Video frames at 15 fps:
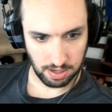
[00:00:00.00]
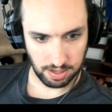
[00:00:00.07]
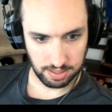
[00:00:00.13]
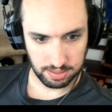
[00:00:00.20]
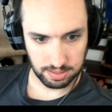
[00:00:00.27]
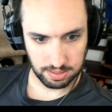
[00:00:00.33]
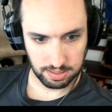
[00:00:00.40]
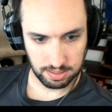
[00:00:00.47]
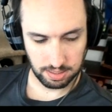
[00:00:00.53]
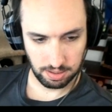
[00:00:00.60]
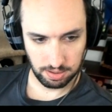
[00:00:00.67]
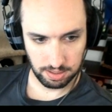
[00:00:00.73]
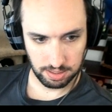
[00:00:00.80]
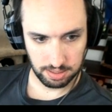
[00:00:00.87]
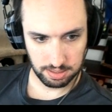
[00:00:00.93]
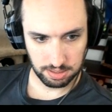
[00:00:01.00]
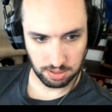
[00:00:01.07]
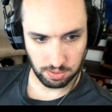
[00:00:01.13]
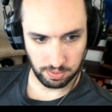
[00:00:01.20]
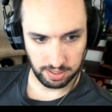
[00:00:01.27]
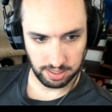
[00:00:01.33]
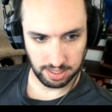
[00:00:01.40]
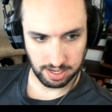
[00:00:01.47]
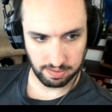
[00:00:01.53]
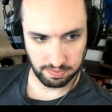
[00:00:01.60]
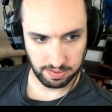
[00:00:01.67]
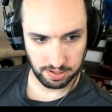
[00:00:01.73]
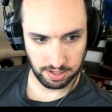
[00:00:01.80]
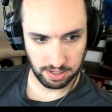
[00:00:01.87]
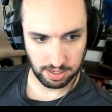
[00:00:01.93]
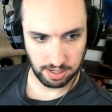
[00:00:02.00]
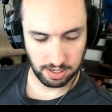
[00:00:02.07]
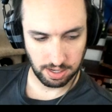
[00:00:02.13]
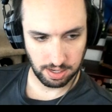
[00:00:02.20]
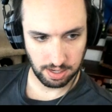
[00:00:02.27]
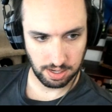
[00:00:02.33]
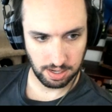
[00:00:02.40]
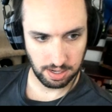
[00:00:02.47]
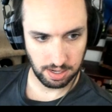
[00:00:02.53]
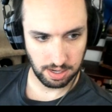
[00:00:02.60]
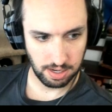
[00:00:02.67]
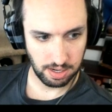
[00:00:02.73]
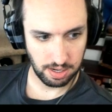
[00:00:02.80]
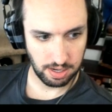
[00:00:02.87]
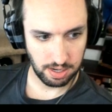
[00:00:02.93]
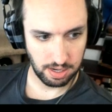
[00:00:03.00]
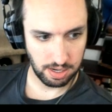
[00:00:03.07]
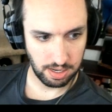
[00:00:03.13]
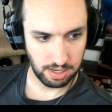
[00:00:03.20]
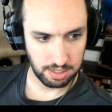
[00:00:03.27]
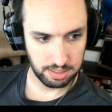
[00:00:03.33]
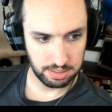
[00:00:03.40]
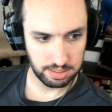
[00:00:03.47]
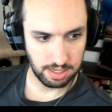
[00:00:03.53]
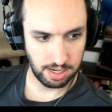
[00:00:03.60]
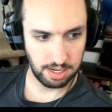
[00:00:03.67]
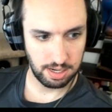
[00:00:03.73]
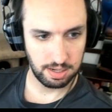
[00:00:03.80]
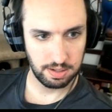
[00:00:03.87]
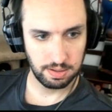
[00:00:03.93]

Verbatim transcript: right, so here is Coin Coffer. Done.